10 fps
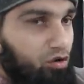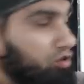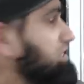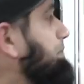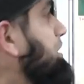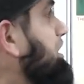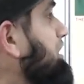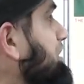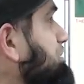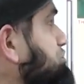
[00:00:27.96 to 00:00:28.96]
or the
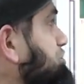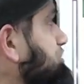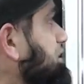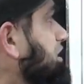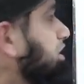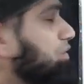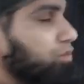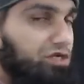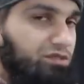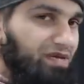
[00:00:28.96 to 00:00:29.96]
makhraj,
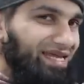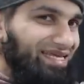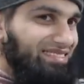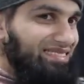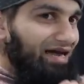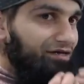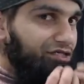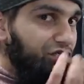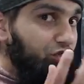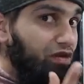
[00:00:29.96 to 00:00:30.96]
which means the
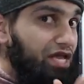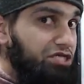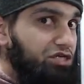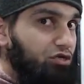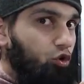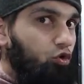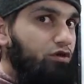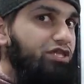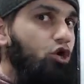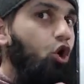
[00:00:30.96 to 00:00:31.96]
articulation or
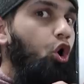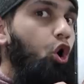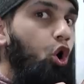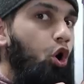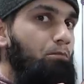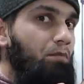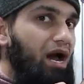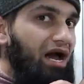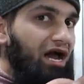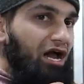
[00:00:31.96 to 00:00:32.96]
the home
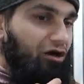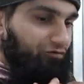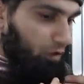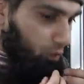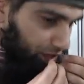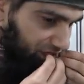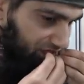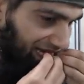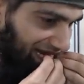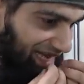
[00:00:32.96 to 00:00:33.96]
from which
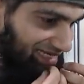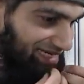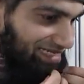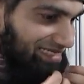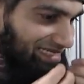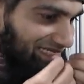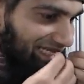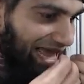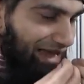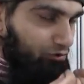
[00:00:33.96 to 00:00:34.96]
the letters
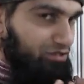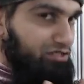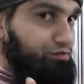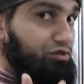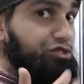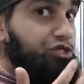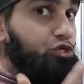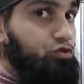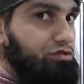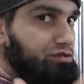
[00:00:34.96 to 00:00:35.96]
sound is
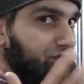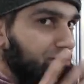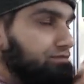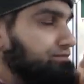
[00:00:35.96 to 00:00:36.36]
produced.